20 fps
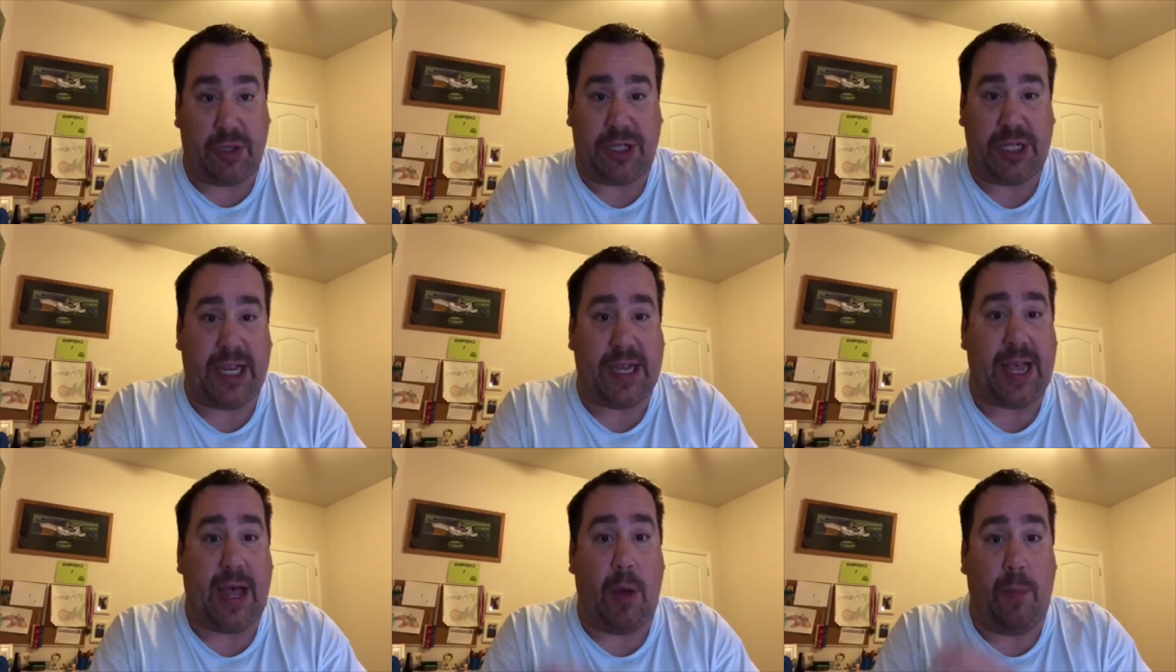
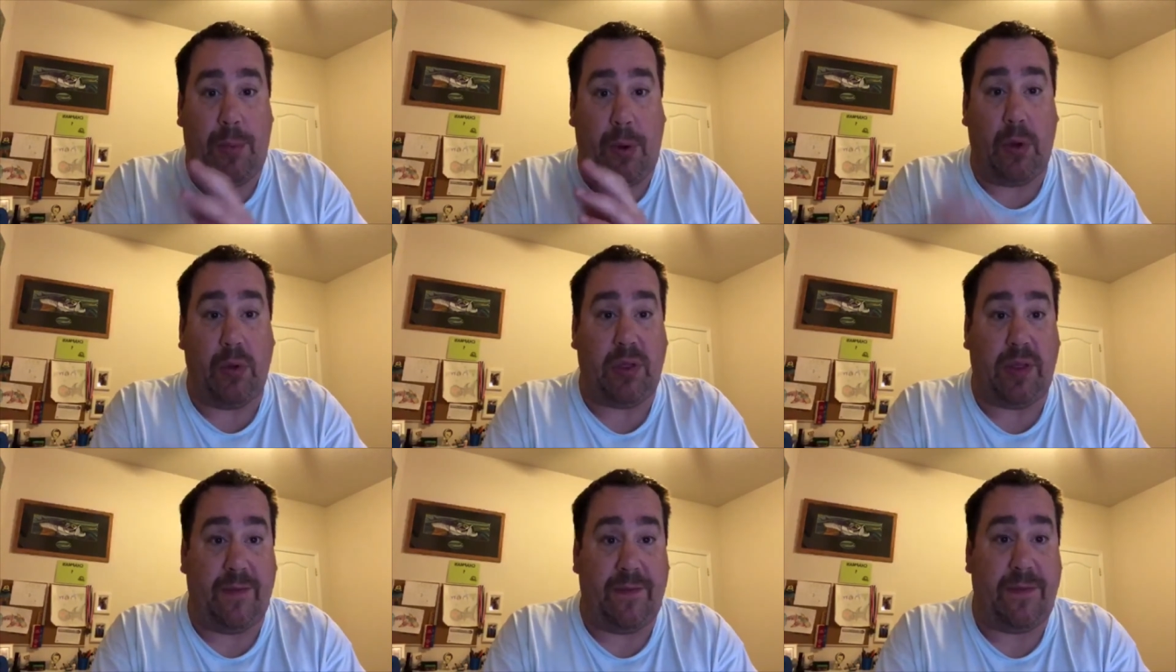check out
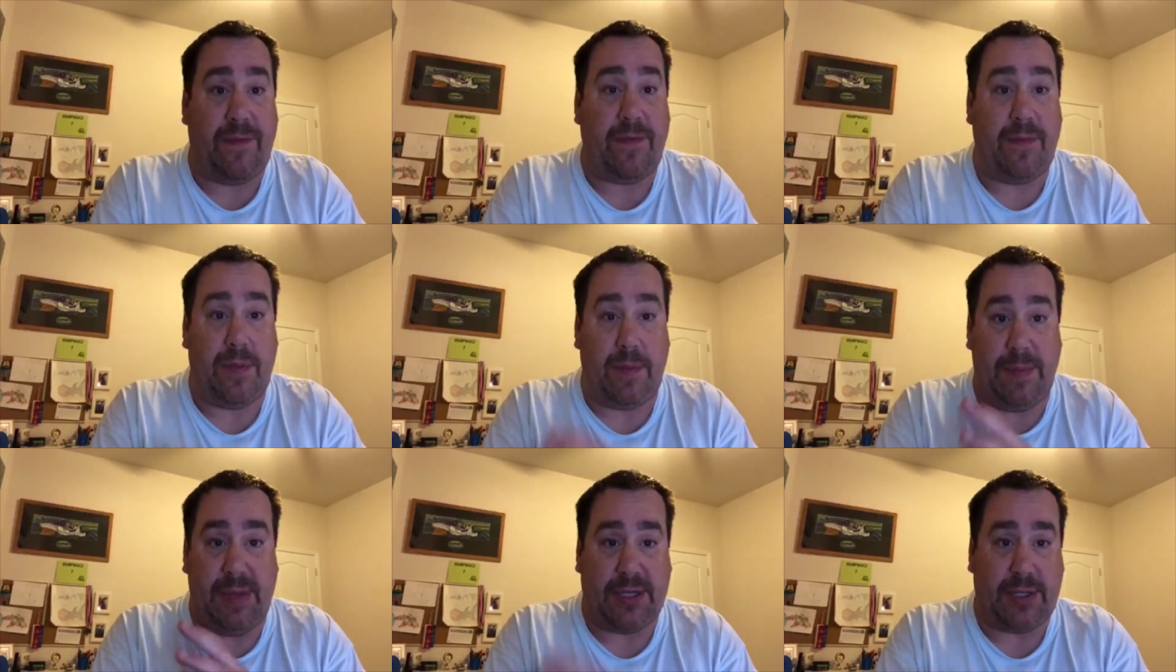both of
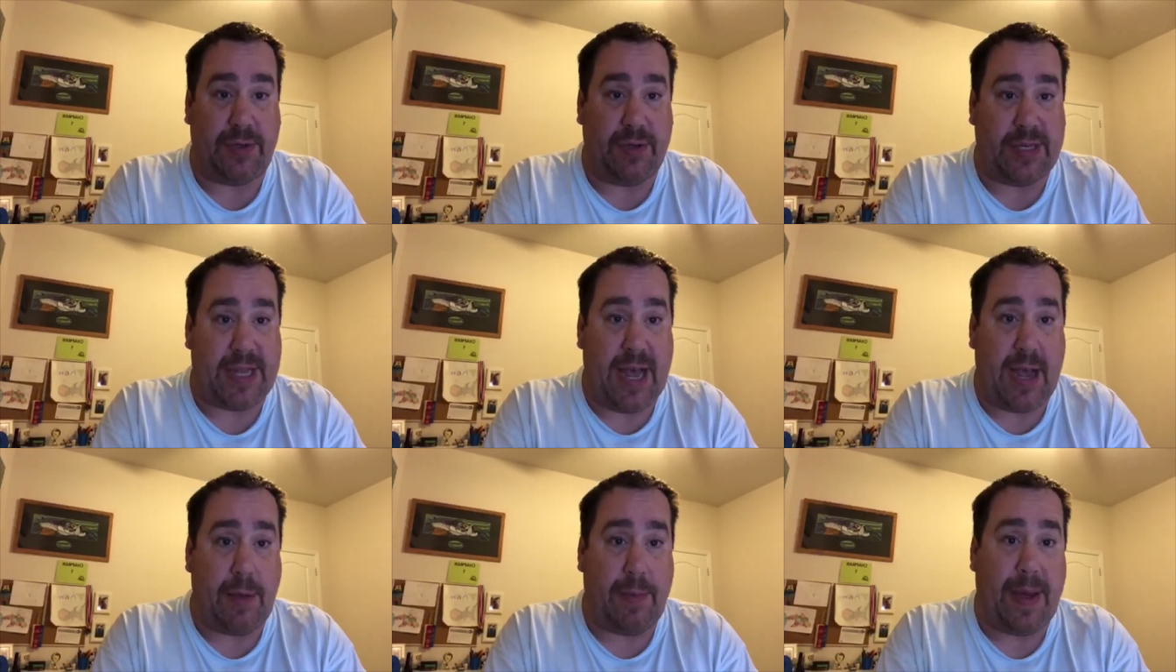the
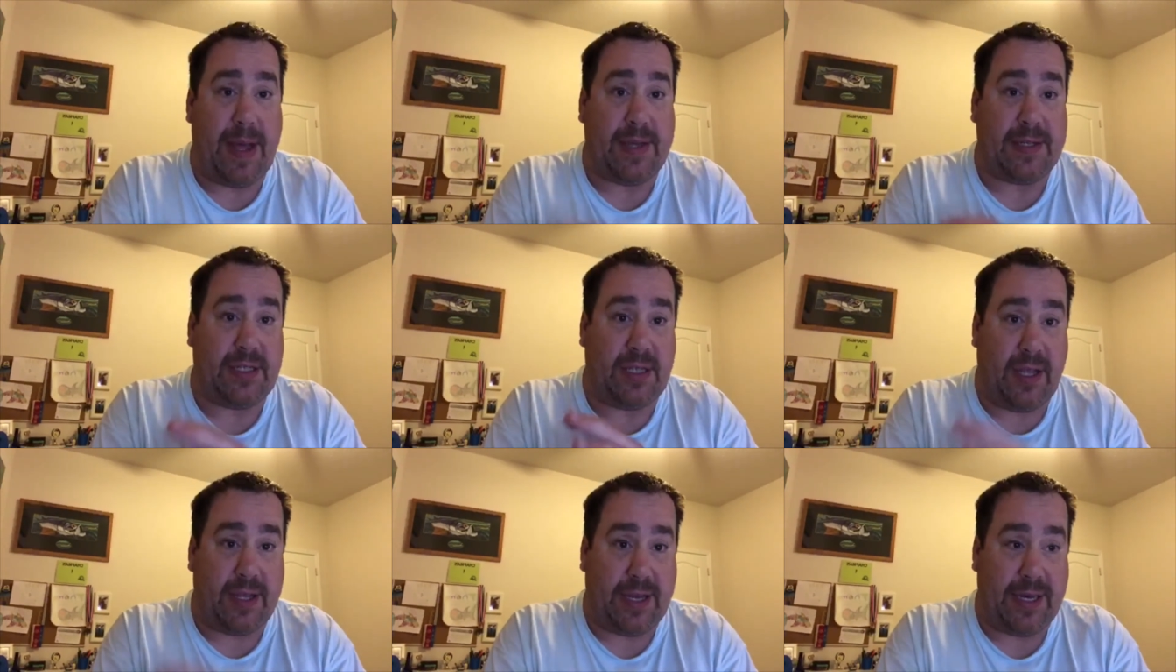Mystery Tackle
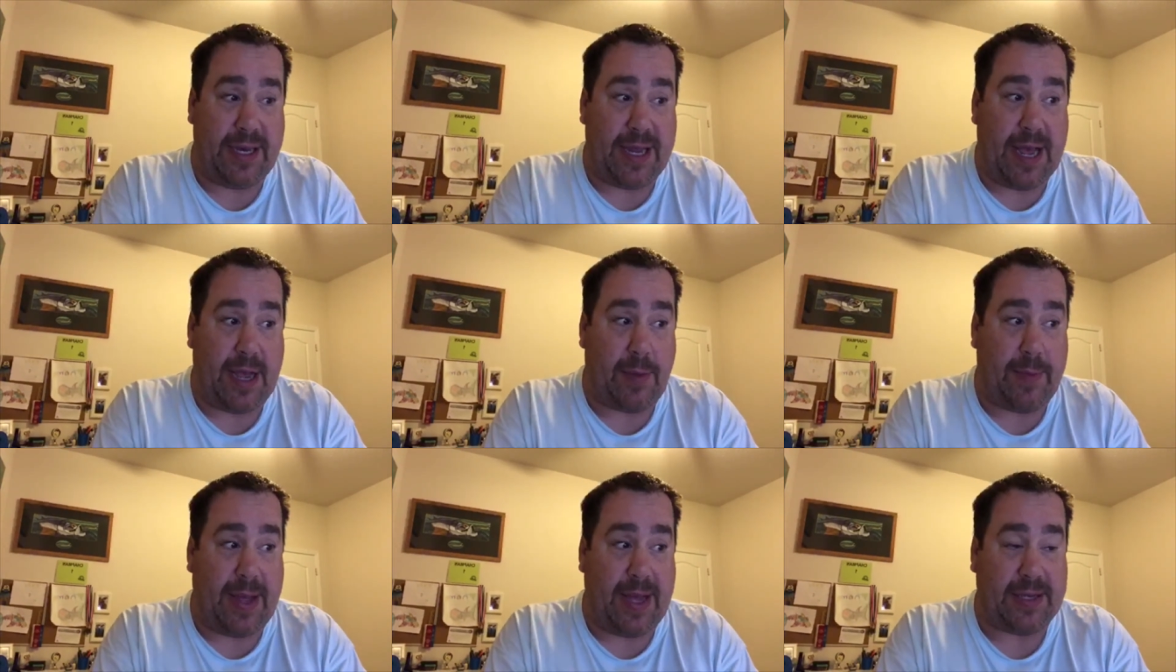Box, Lucky
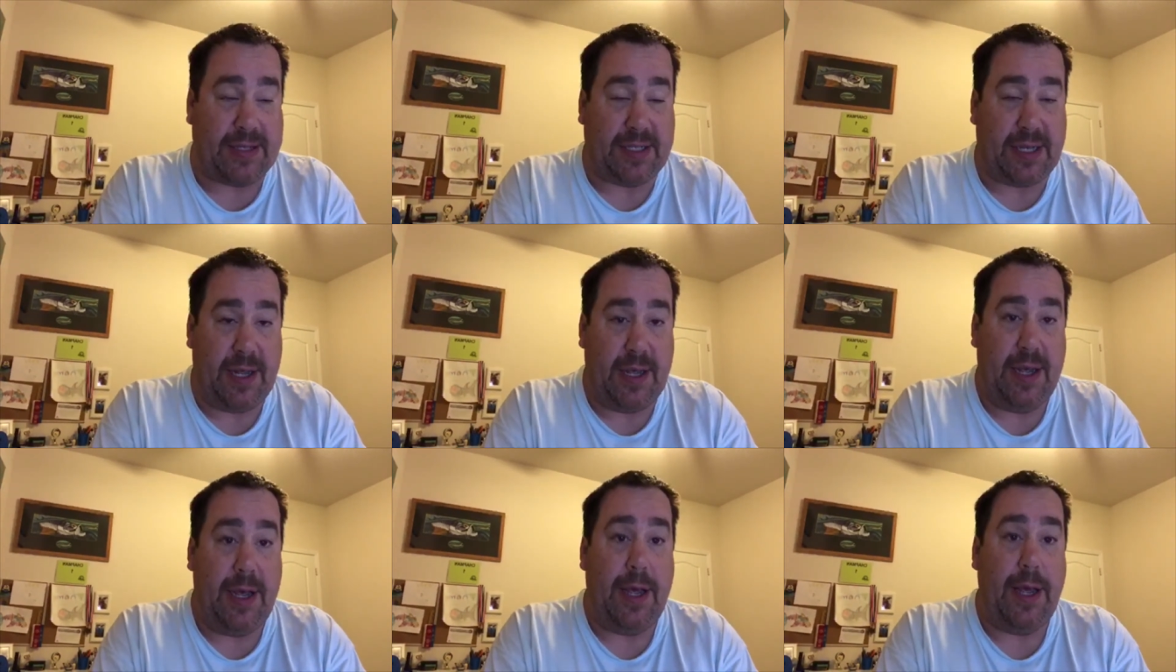Tackle Box.